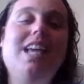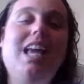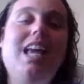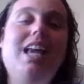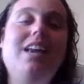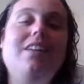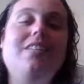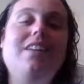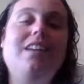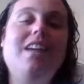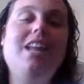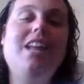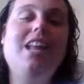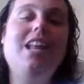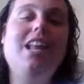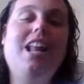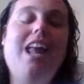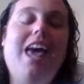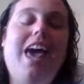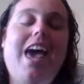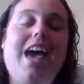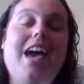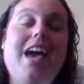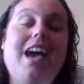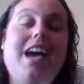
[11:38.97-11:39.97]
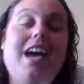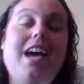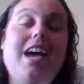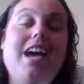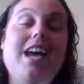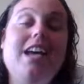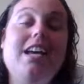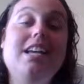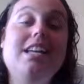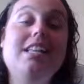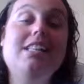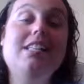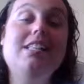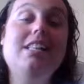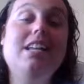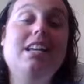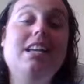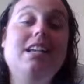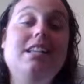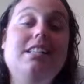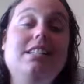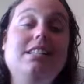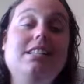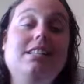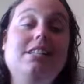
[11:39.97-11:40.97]
David has
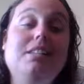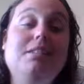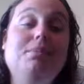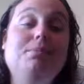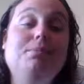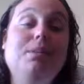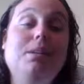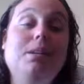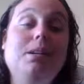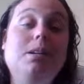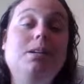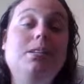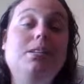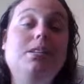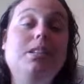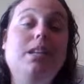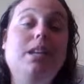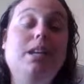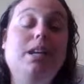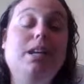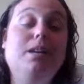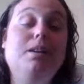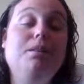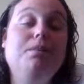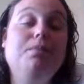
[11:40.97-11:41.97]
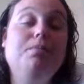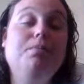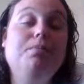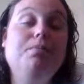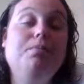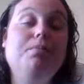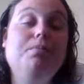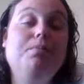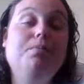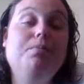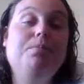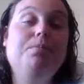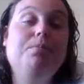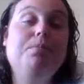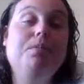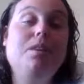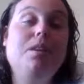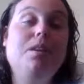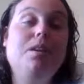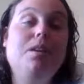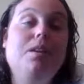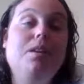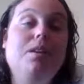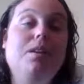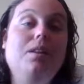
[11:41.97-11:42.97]
a disability,
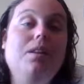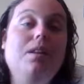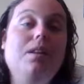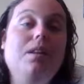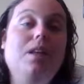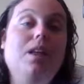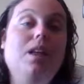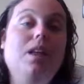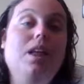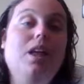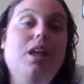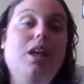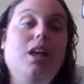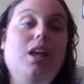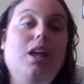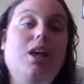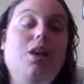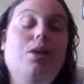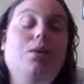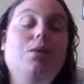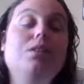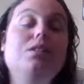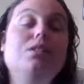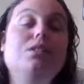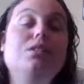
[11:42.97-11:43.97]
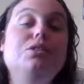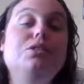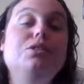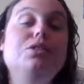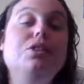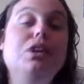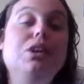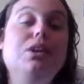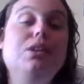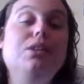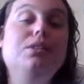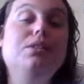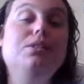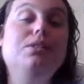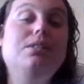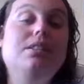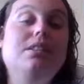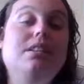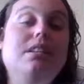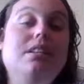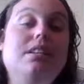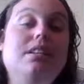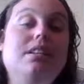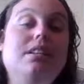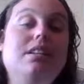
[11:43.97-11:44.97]
he wasn't chose
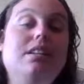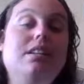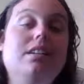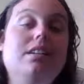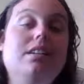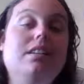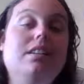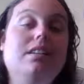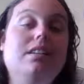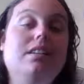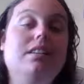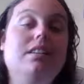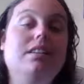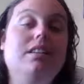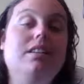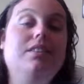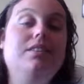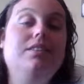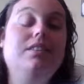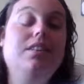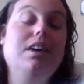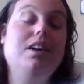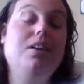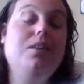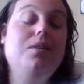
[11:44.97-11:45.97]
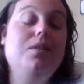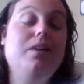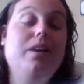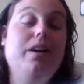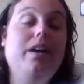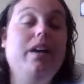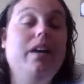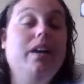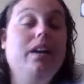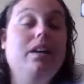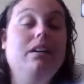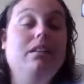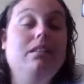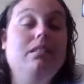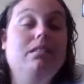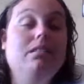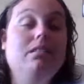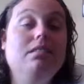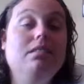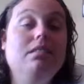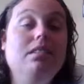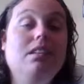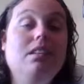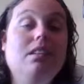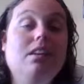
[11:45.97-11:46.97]
to live that way.
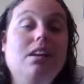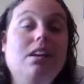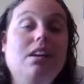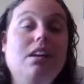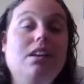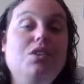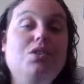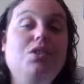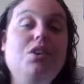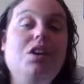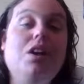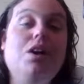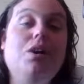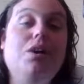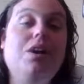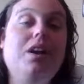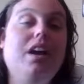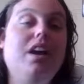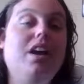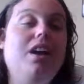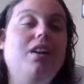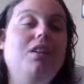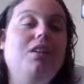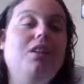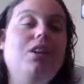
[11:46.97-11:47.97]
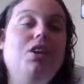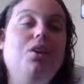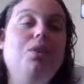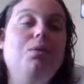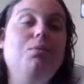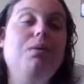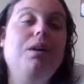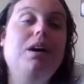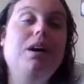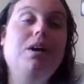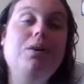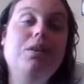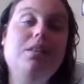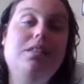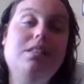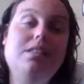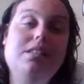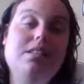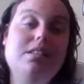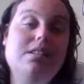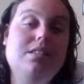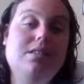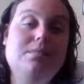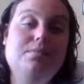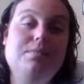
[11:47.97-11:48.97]
Okay, nobody with
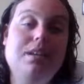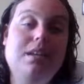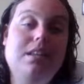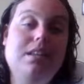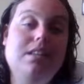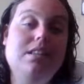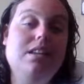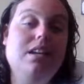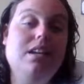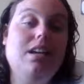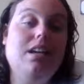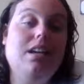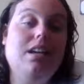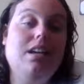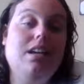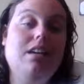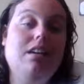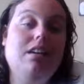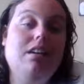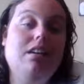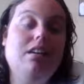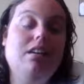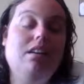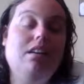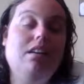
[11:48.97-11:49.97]
disability,